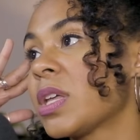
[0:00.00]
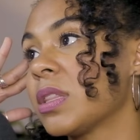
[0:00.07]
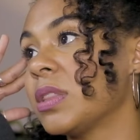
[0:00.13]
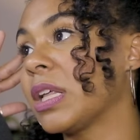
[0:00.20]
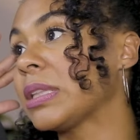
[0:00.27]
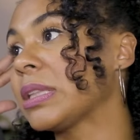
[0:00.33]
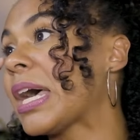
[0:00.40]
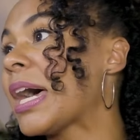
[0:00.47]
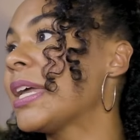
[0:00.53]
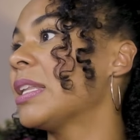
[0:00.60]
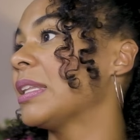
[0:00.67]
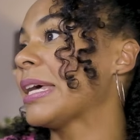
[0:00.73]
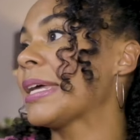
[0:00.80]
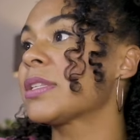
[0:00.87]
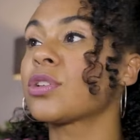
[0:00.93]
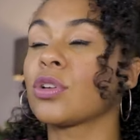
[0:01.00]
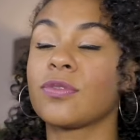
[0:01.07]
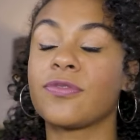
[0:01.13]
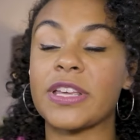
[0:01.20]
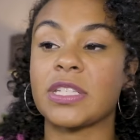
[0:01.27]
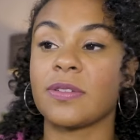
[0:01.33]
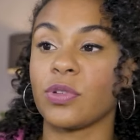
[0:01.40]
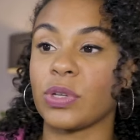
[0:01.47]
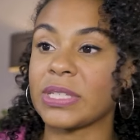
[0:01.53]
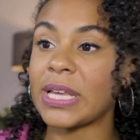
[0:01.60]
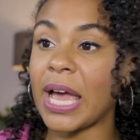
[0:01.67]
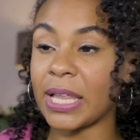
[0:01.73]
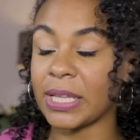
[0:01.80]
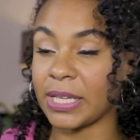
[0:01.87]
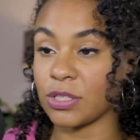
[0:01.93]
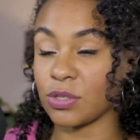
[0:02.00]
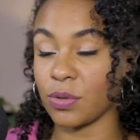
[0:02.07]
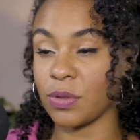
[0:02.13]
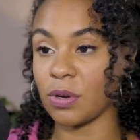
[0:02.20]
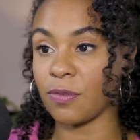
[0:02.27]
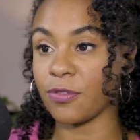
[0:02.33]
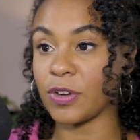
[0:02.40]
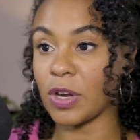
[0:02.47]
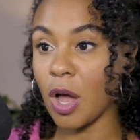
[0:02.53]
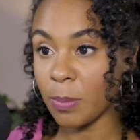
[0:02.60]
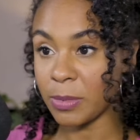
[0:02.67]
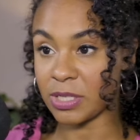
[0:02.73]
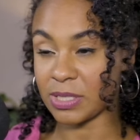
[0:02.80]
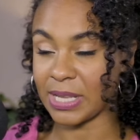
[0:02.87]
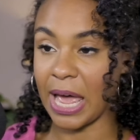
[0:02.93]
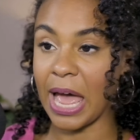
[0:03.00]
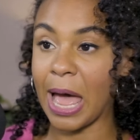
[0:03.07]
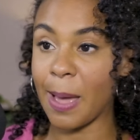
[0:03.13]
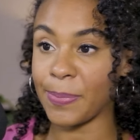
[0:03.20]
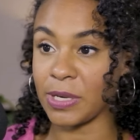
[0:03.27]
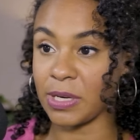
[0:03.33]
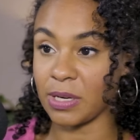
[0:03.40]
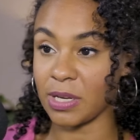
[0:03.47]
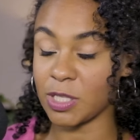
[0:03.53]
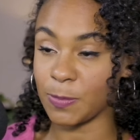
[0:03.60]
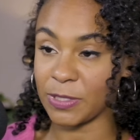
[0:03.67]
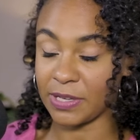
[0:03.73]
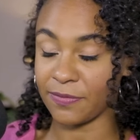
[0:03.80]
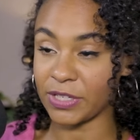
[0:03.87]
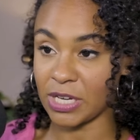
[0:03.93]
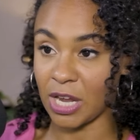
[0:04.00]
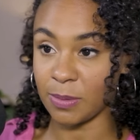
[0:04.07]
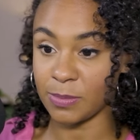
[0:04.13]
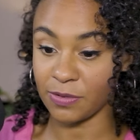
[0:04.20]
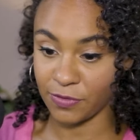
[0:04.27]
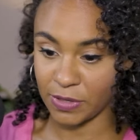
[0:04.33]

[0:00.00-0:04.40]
the Light Lantern Festival in Thailand. So there are phenomena that happen at specific times of